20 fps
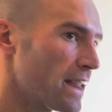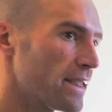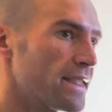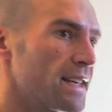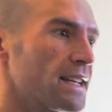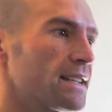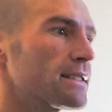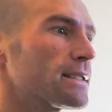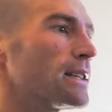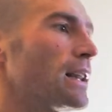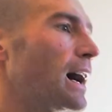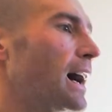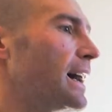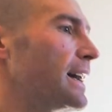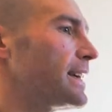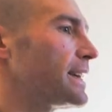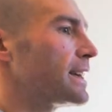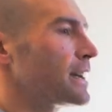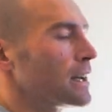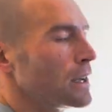Things
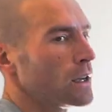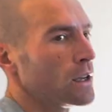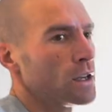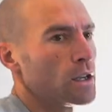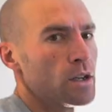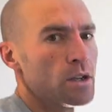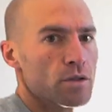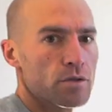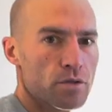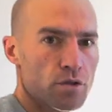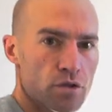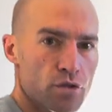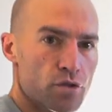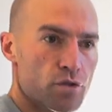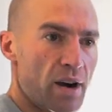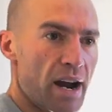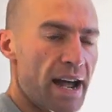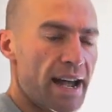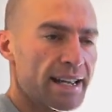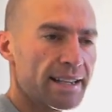like
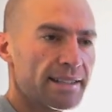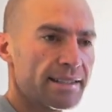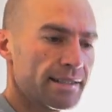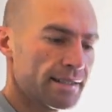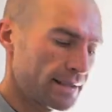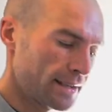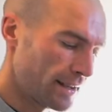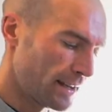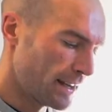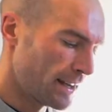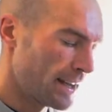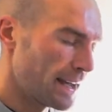stress,